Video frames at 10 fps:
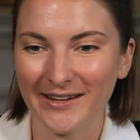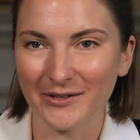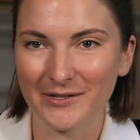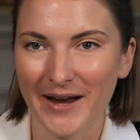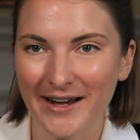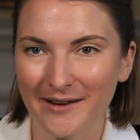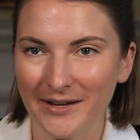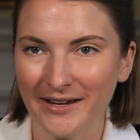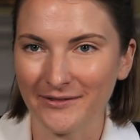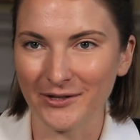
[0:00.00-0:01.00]
he looked back at
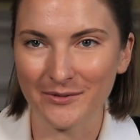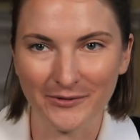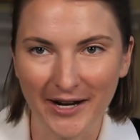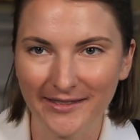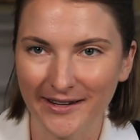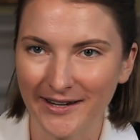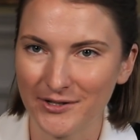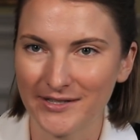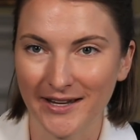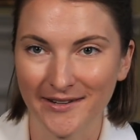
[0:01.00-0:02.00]
me and looked me right in the eye and
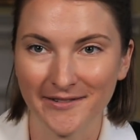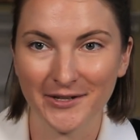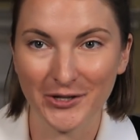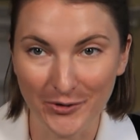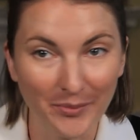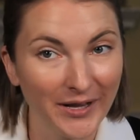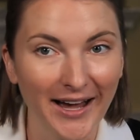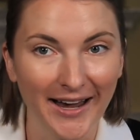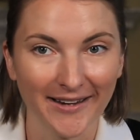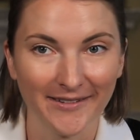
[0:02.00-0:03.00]
just said, you
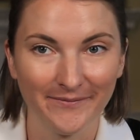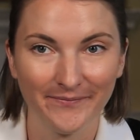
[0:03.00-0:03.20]
apply.